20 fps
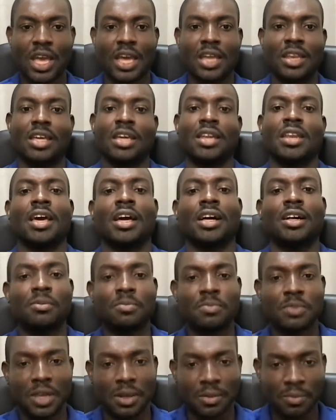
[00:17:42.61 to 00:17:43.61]
and then
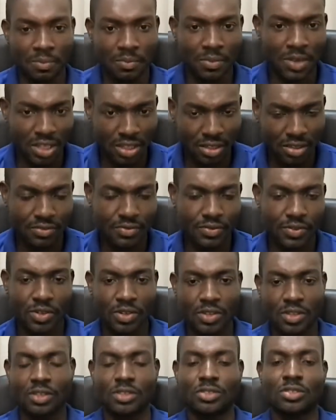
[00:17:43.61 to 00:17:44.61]
helped them a little further